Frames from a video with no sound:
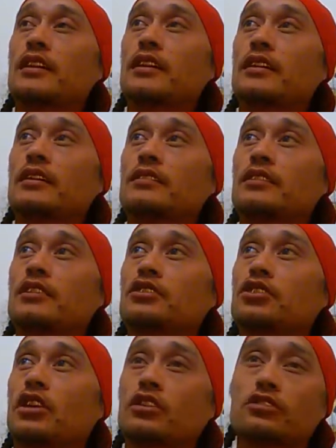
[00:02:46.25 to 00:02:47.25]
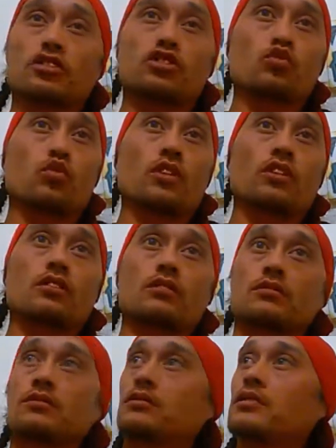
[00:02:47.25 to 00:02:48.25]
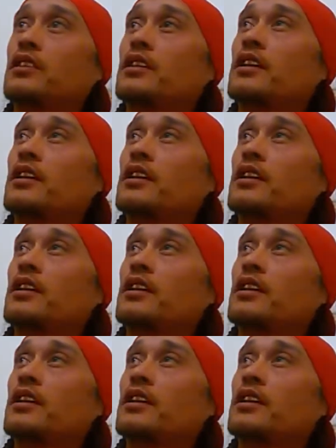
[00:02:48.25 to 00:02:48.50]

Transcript: and they started to swirl,